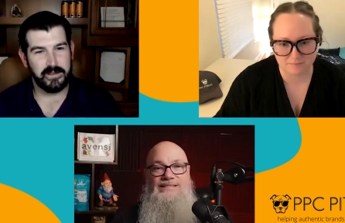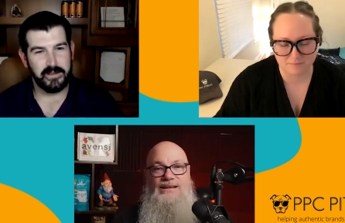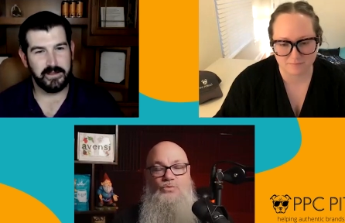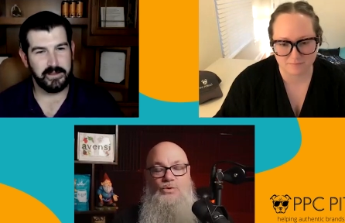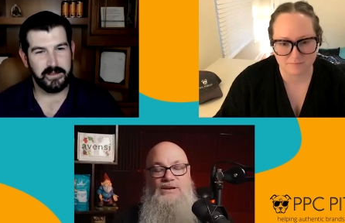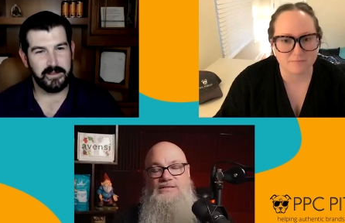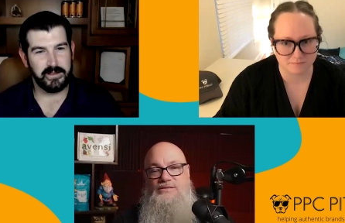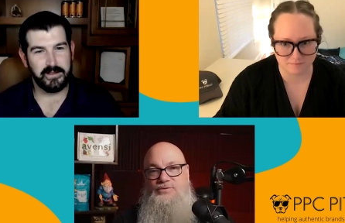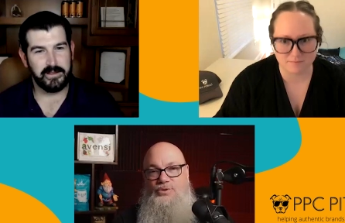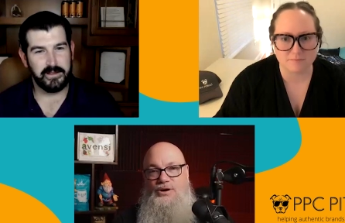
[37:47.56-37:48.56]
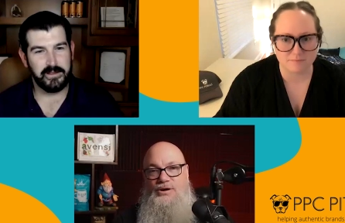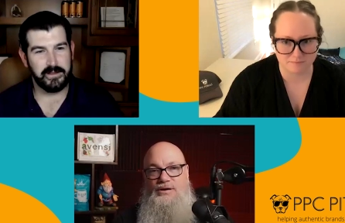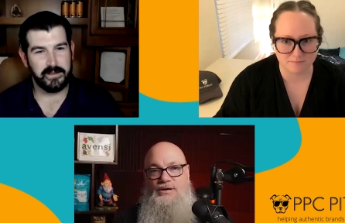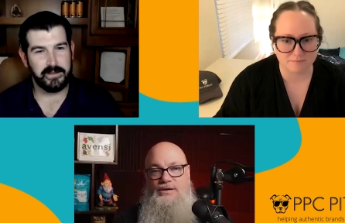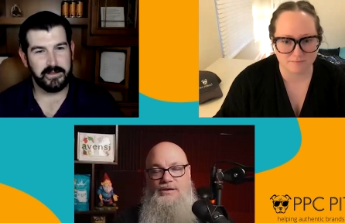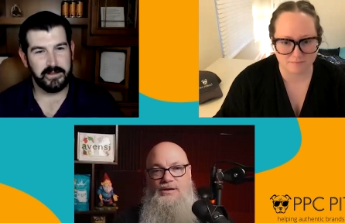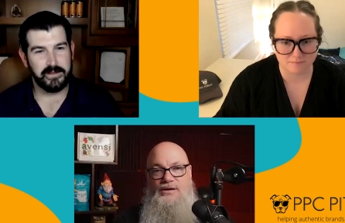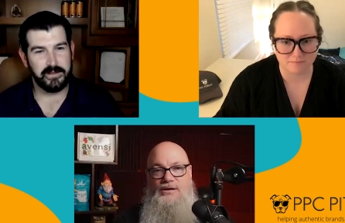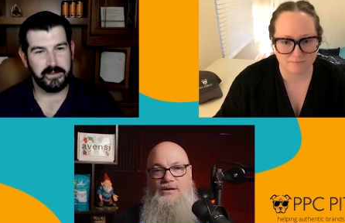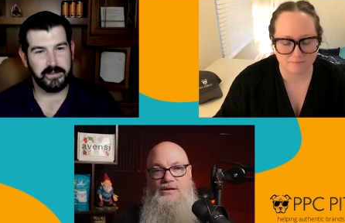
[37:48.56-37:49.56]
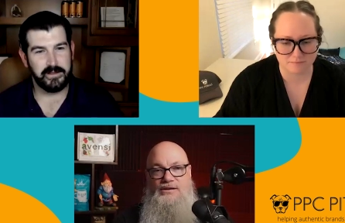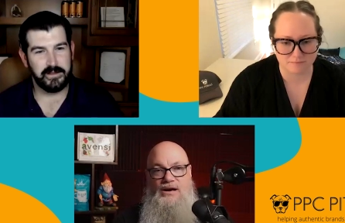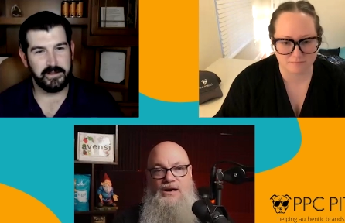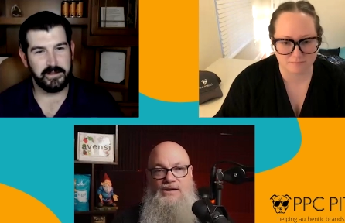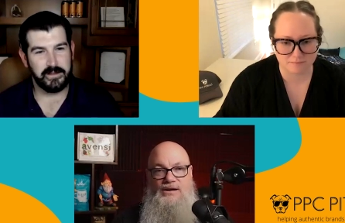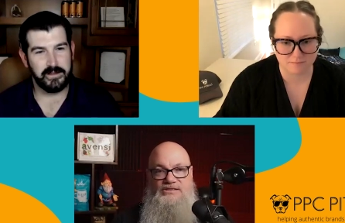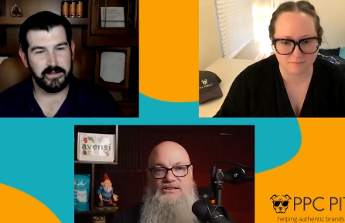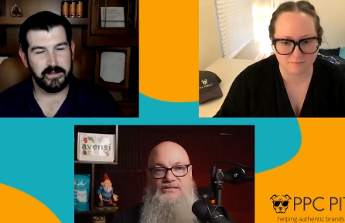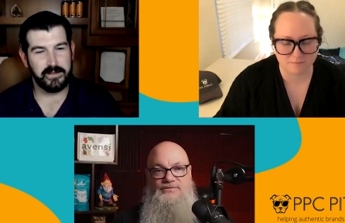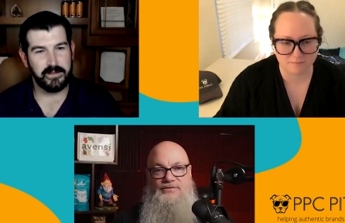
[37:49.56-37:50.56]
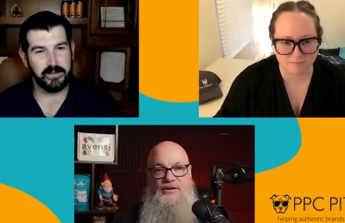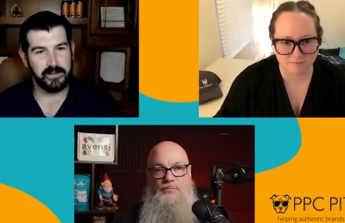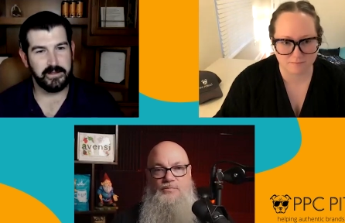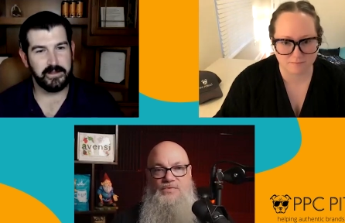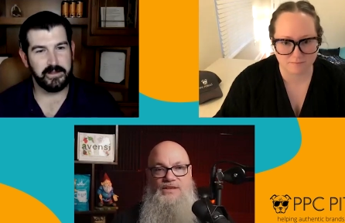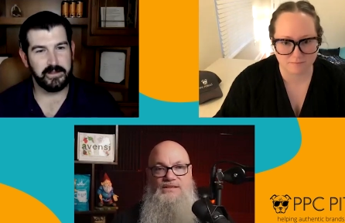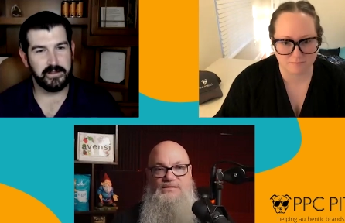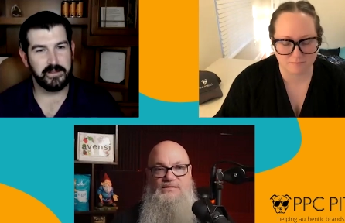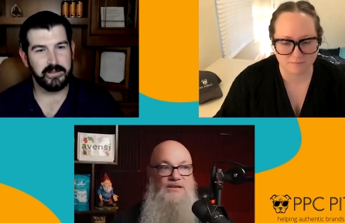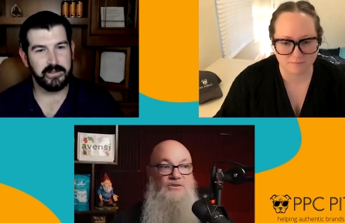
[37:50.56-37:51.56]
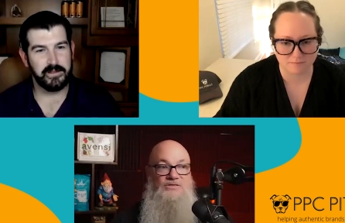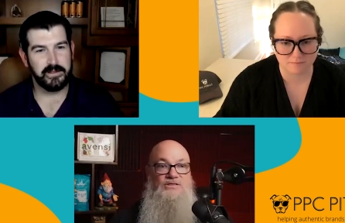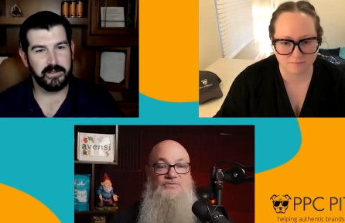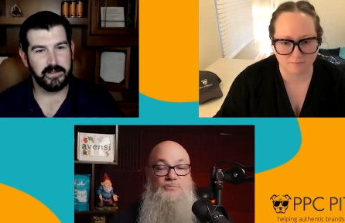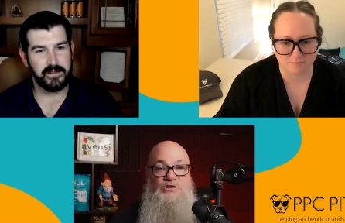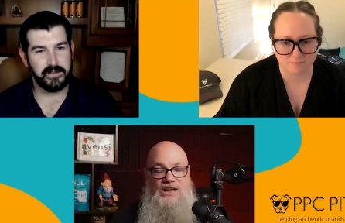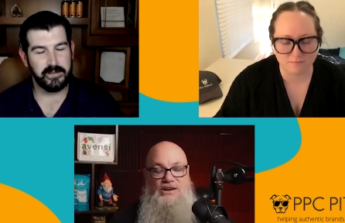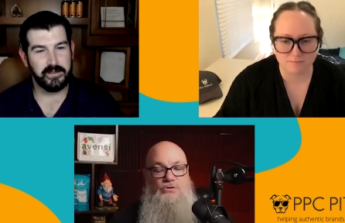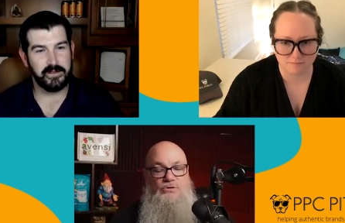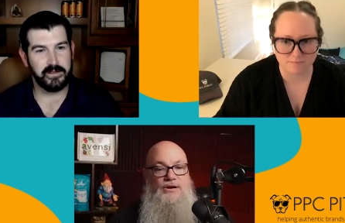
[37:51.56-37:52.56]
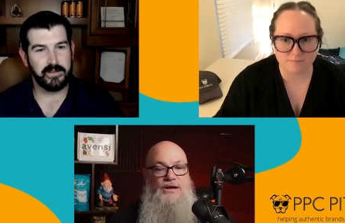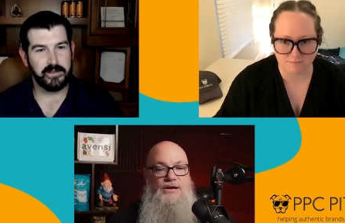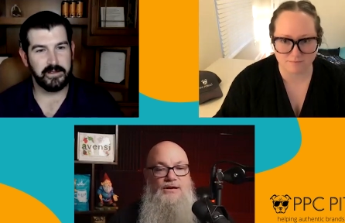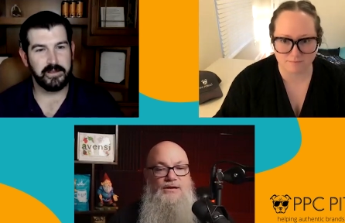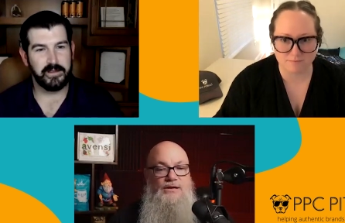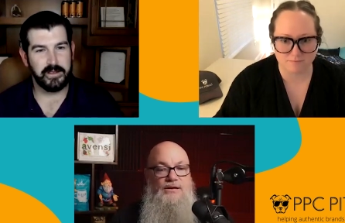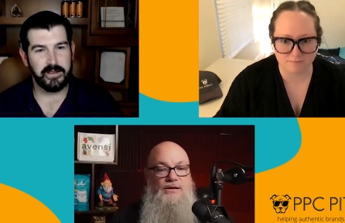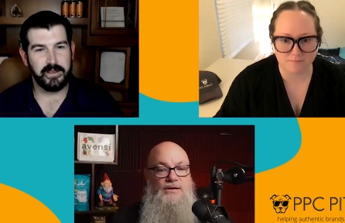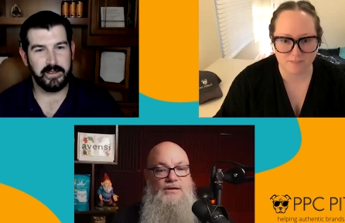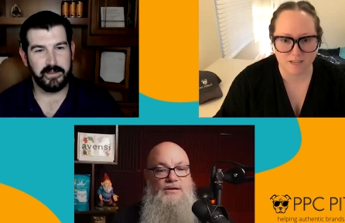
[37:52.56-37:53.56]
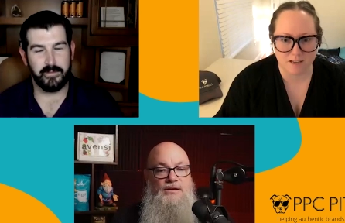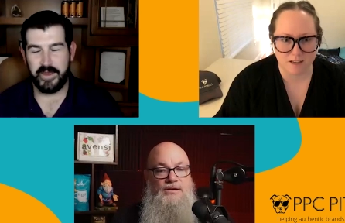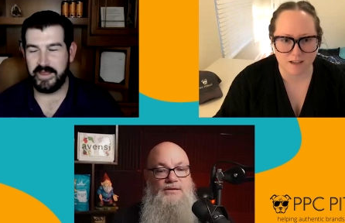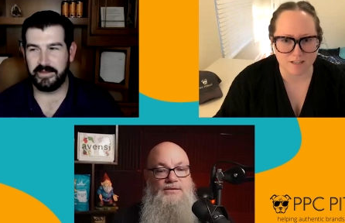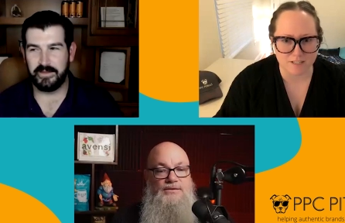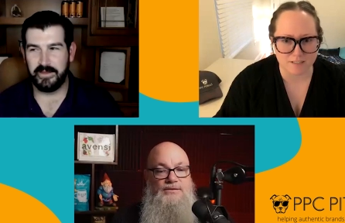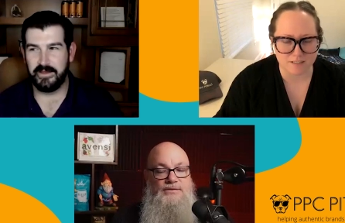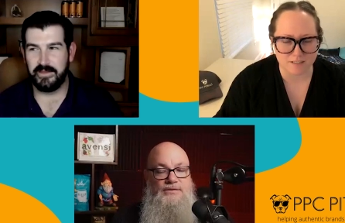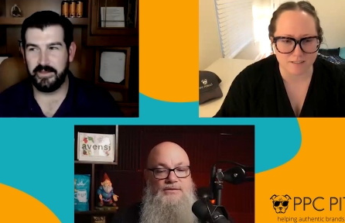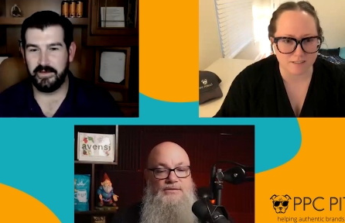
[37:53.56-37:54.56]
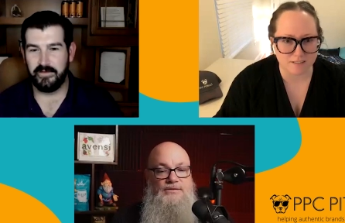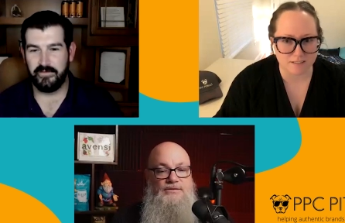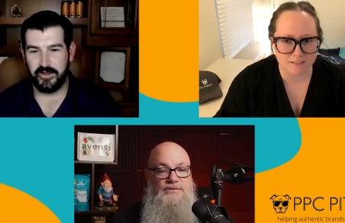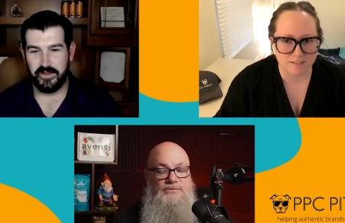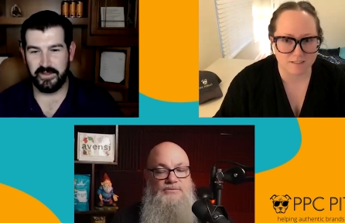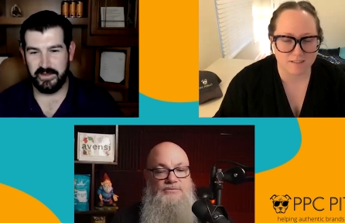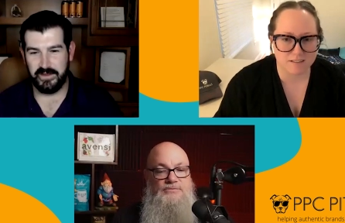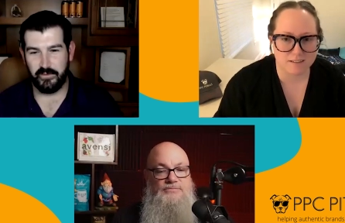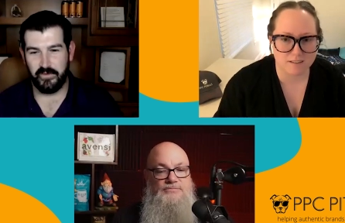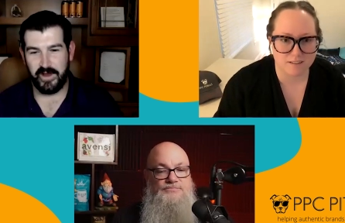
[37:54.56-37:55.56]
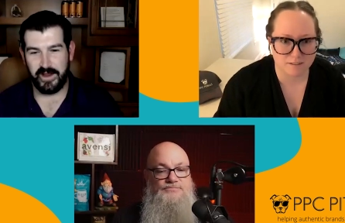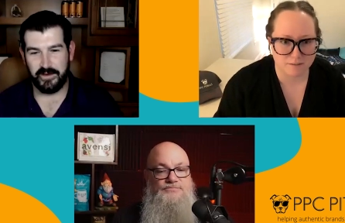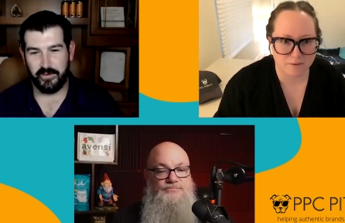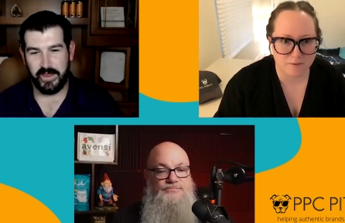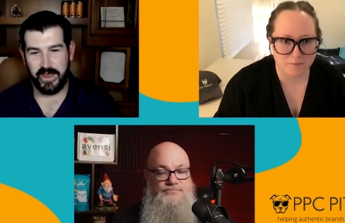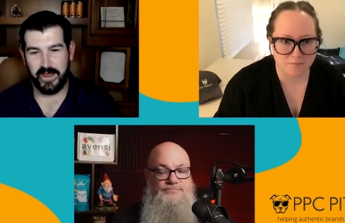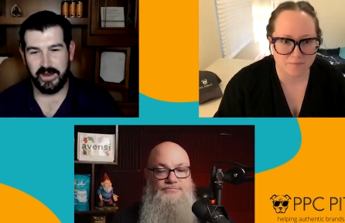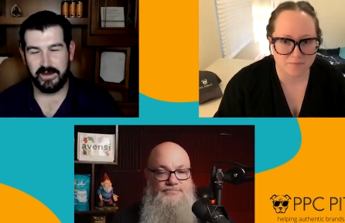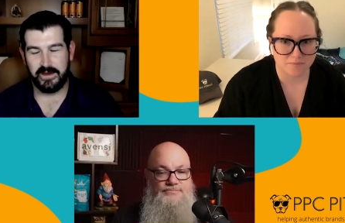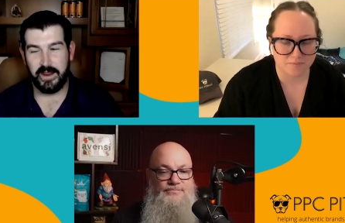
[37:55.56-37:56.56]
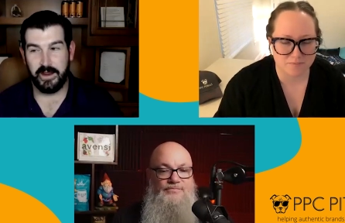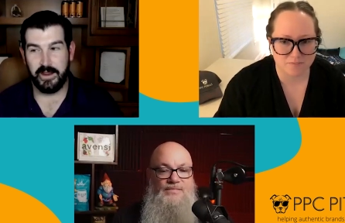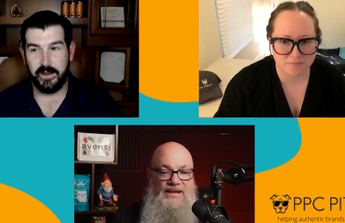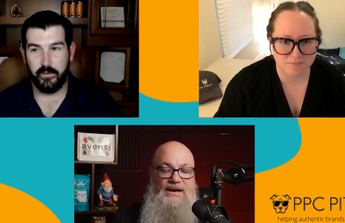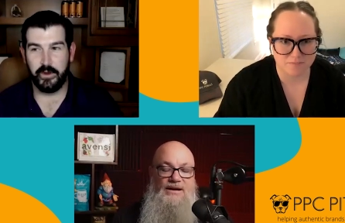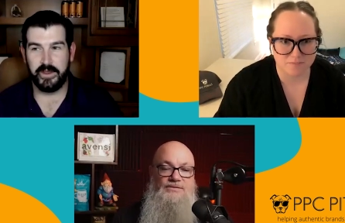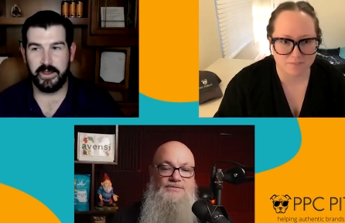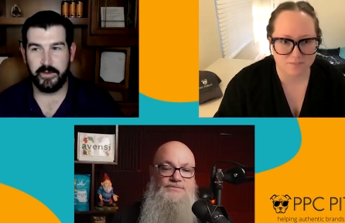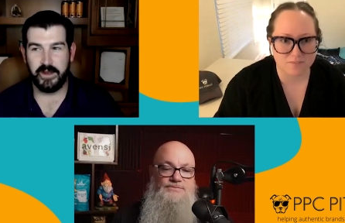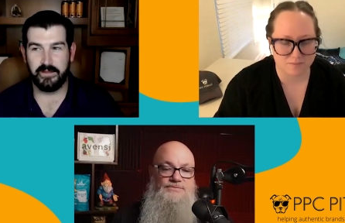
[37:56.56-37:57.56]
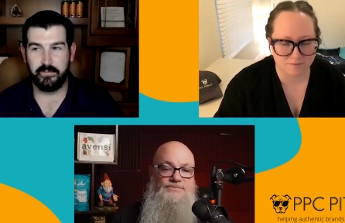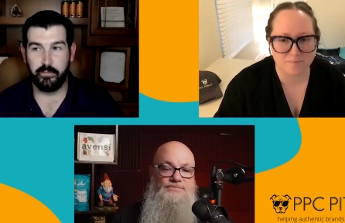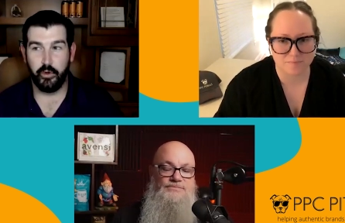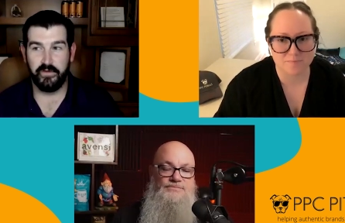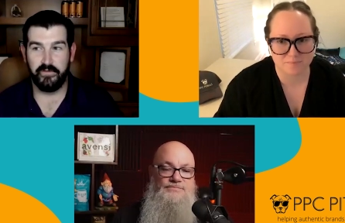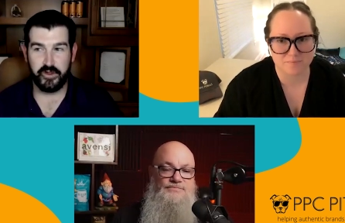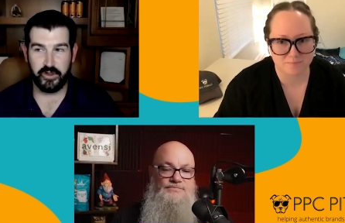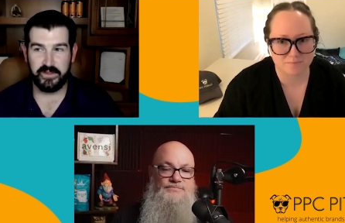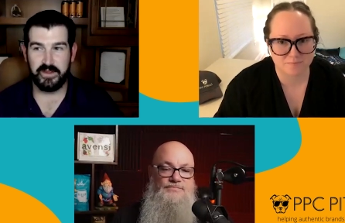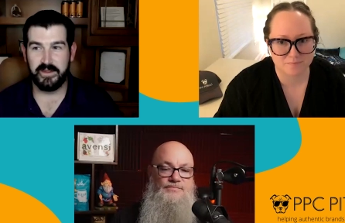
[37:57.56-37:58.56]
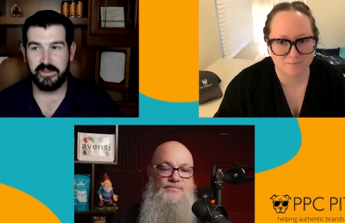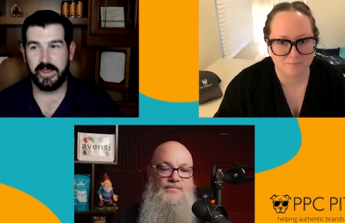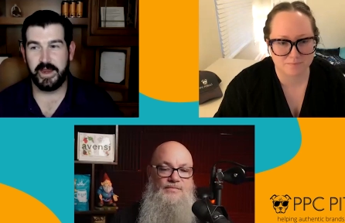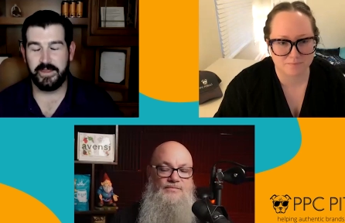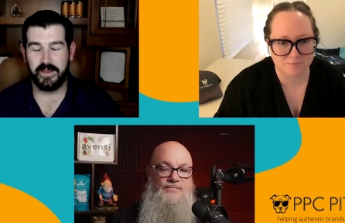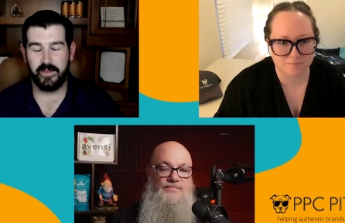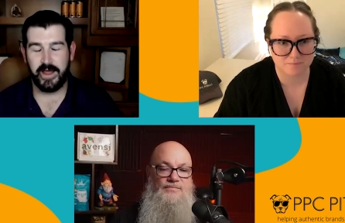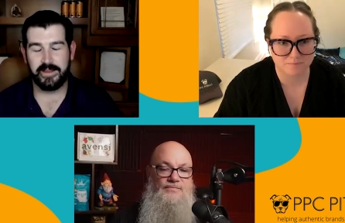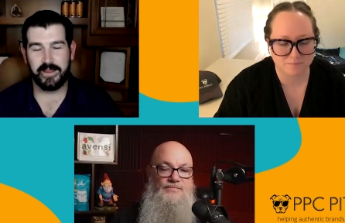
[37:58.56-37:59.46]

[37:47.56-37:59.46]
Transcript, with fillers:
Speaker 1: and weeks of work uh, just from this, you know, just from January
Speaker 2: it's amazing the the efficiencies we're finding with that. And it, yeah. It really, I mean, it's both efficiencies, and then I think a lot of